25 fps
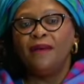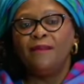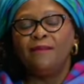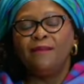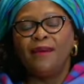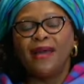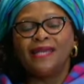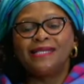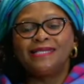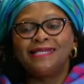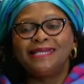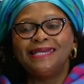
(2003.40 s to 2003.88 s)

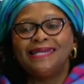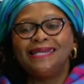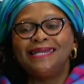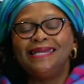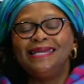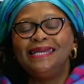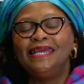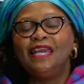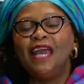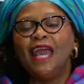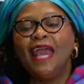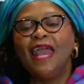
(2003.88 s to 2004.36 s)
but
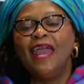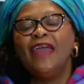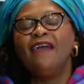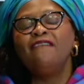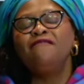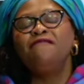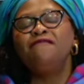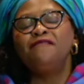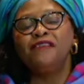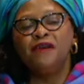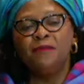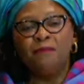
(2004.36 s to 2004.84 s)
in
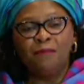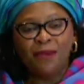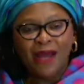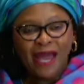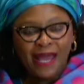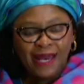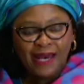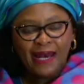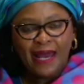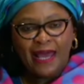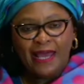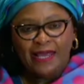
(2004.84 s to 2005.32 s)
every
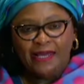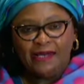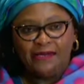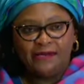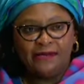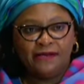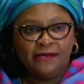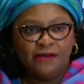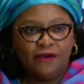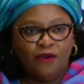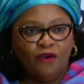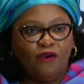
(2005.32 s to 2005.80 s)
byline
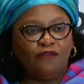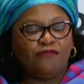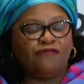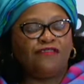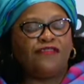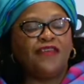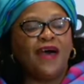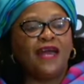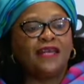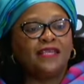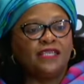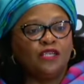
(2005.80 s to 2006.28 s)

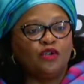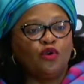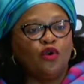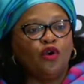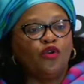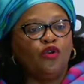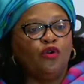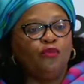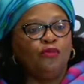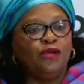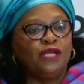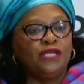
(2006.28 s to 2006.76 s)
of that
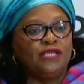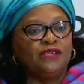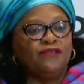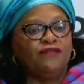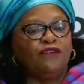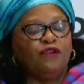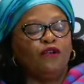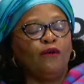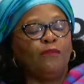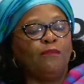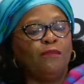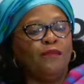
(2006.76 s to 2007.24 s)
economic
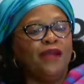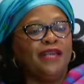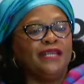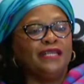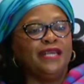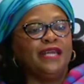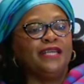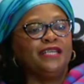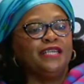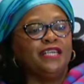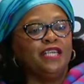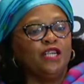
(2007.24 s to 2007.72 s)

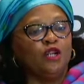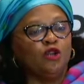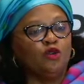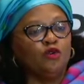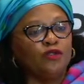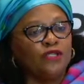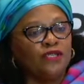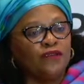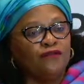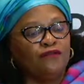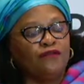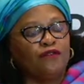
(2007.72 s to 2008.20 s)
development and
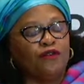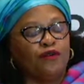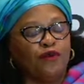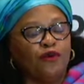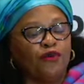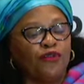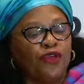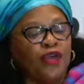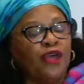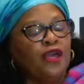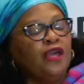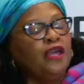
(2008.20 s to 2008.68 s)
inclusive
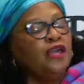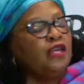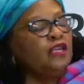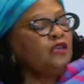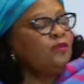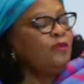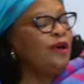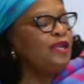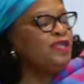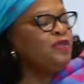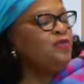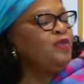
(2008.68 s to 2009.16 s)
growth,
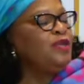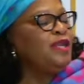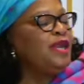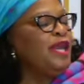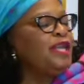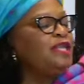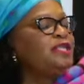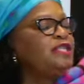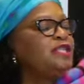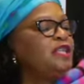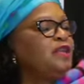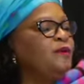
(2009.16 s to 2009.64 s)
it must be
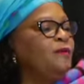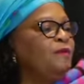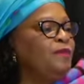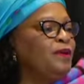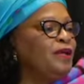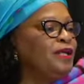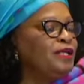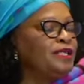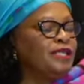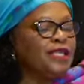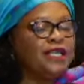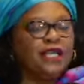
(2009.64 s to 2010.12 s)
nation
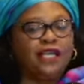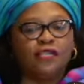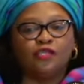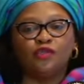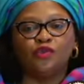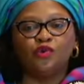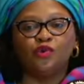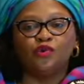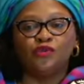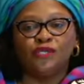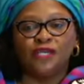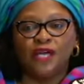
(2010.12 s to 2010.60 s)
building and
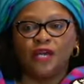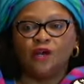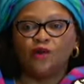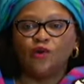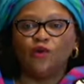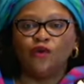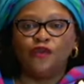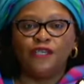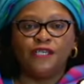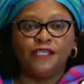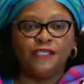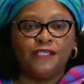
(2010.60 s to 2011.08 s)
social
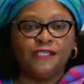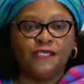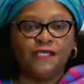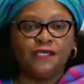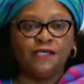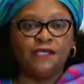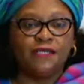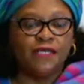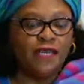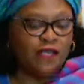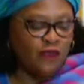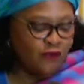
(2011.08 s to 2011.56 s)
cohesion.
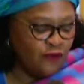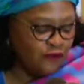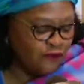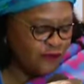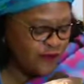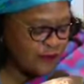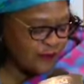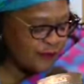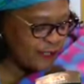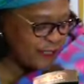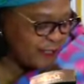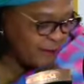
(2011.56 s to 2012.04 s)
Thank you
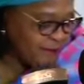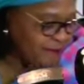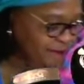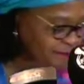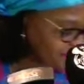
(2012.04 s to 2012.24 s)
very much.